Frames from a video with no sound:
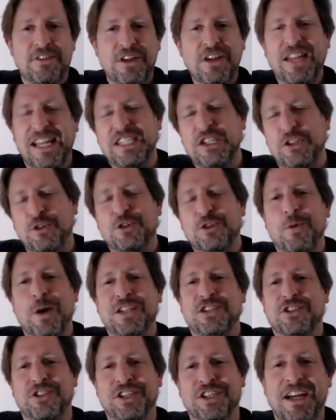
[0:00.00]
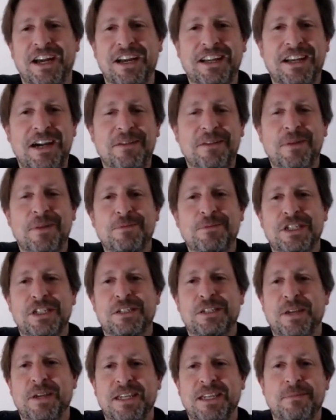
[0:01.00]
Now, that's a good question. I'm
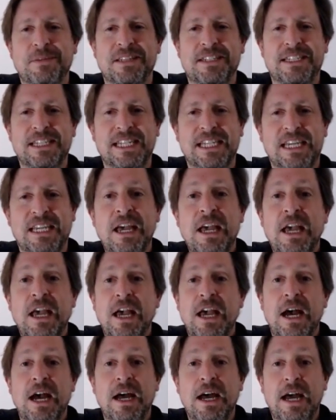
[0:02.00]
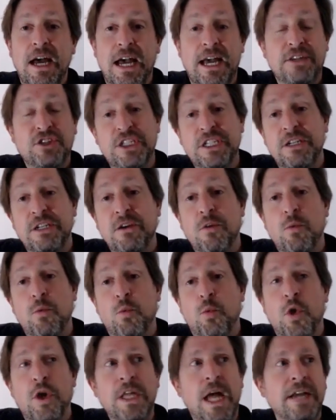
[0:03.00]
just being a bit silly. Actually,
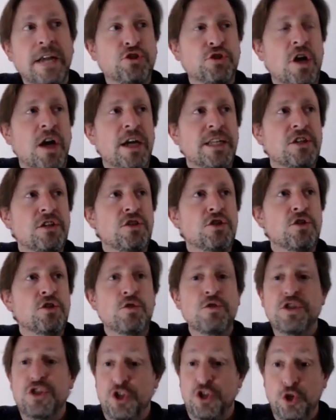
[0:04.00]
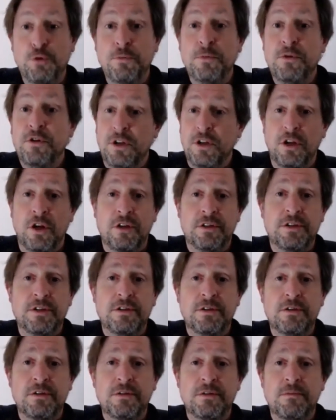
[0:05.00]
what I try to use humour a lot
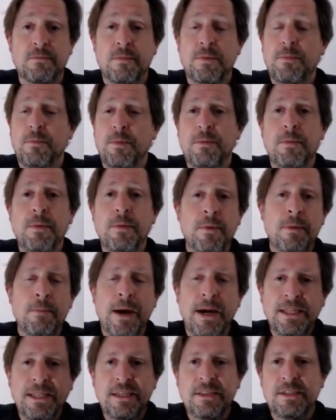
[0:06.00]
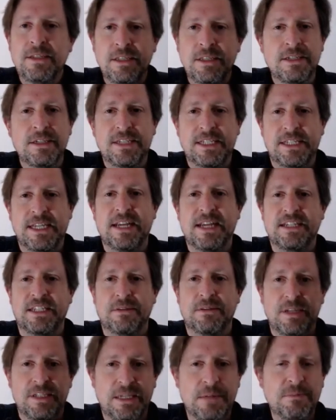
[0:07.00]
we mainly didn't discuss
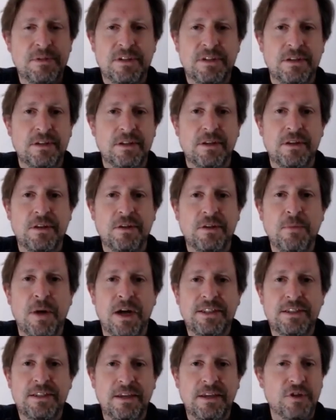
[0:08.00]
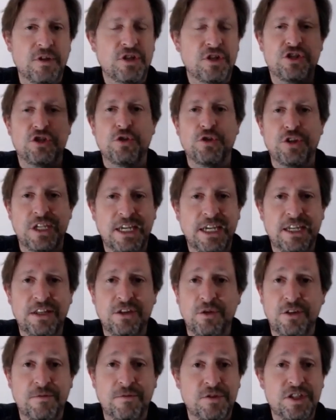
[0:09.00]
it. It seems you might, if you're just tuning in
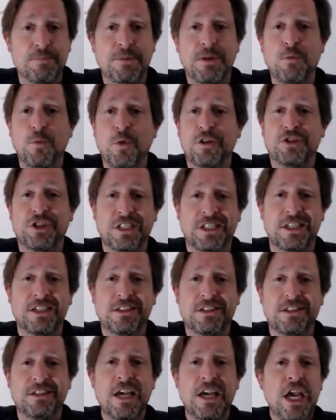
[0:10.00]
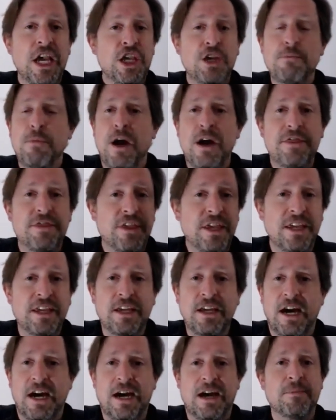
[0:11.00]
or you've just been watching this, you might
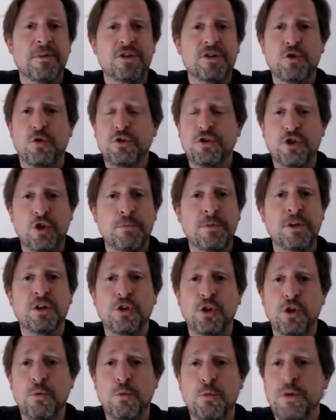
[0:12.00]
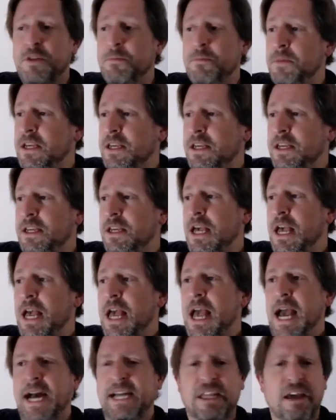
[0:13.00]
think it's all doom and gloom with me
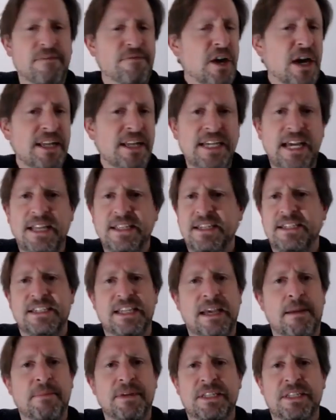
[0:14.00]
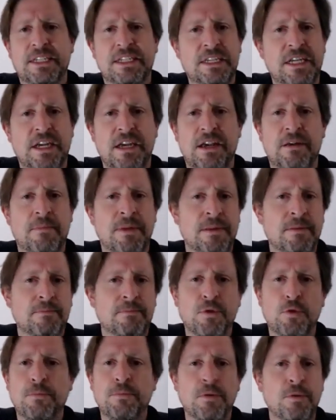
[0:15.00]
and I fight anti-Semitism and
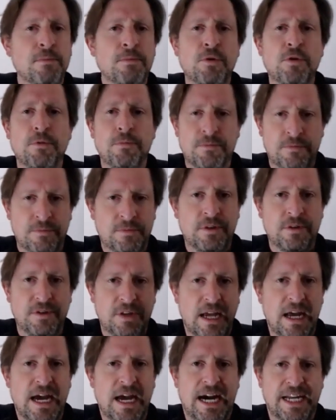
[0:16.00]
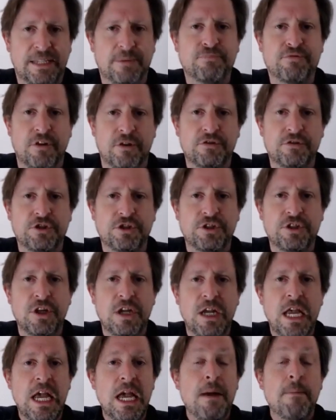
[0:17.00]
boom, boom, boom, the hard approach.
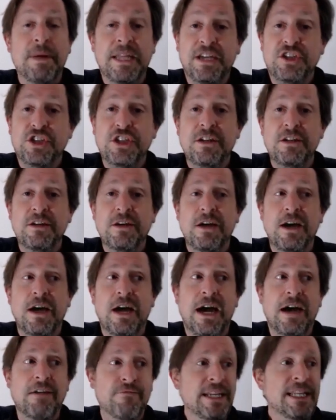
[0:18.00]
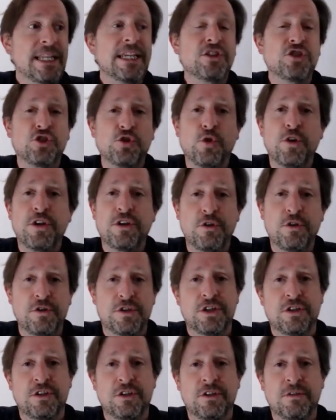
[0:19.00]
But actually, I really enjoy
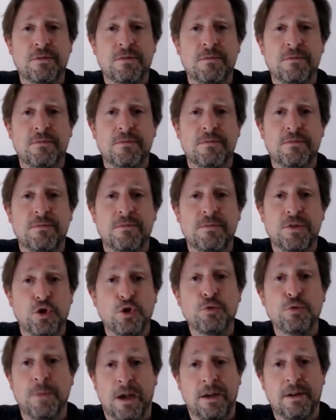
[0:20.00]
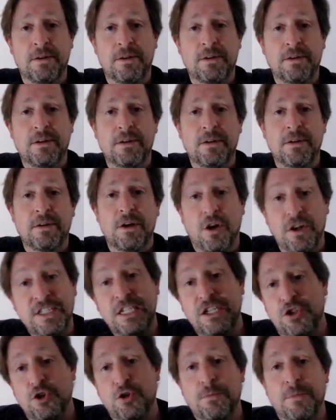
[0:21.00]
using humour, Aussie
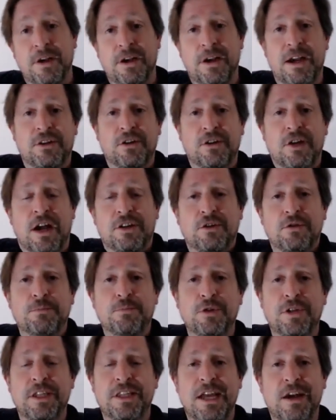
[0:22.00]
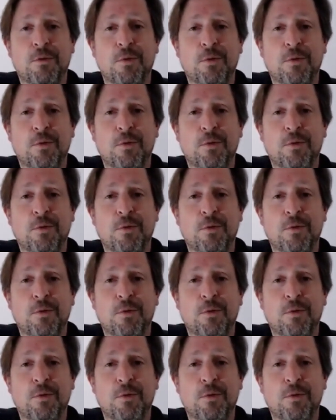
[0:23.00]
humour, I could put it